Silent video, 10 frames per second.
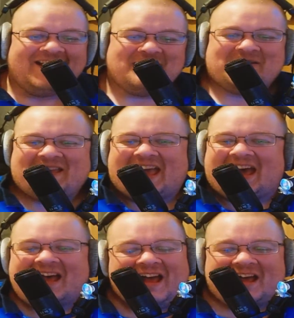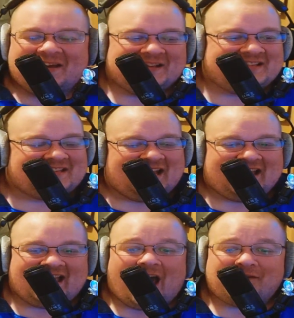But yeah,
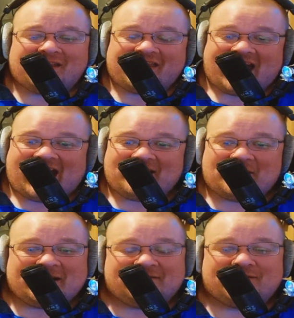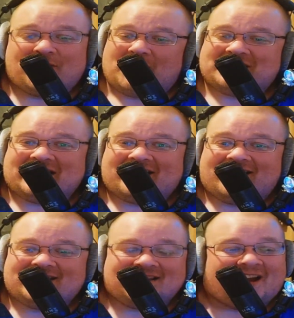other than that, I mean, for
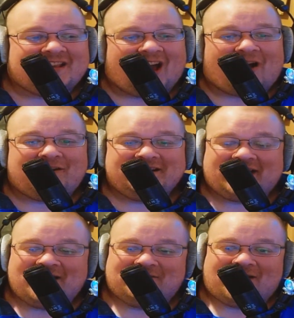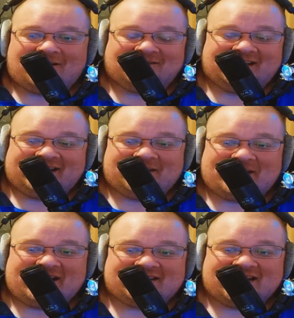£14.99, you can't really go wrong, really. I
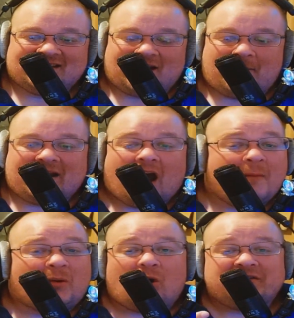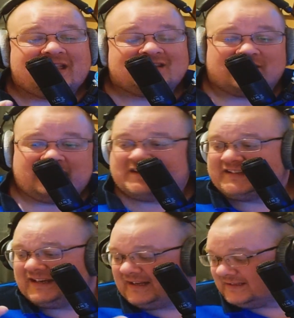mean, I bought this
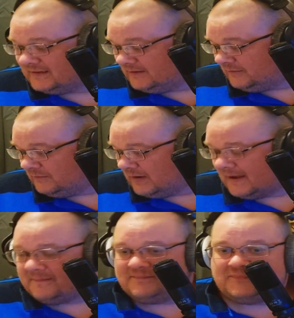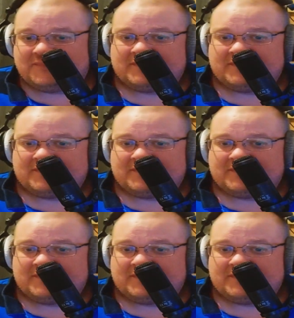originally to